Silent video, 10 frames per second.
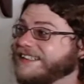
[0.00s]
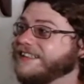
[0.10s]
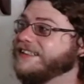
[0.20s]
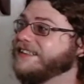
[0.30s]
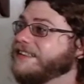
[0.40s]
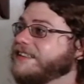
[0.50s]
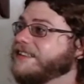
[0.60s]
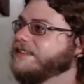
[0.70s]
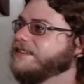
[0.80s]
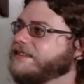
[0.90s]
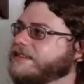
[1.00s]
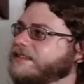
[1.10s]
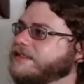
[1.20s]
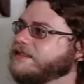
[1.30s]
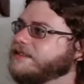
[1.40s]

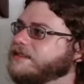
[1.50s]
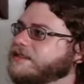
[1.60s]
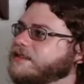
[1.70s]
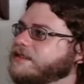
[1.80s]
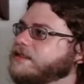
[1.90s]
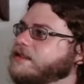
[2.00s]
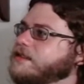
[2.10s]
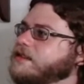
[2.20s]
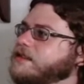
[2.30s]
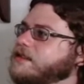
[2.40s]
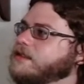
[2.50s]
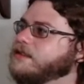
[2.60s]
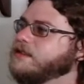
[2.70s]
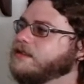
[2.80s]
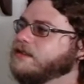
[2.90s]

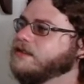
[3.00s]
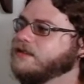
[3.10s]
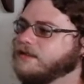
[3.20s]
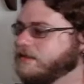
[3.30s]
(not speaking)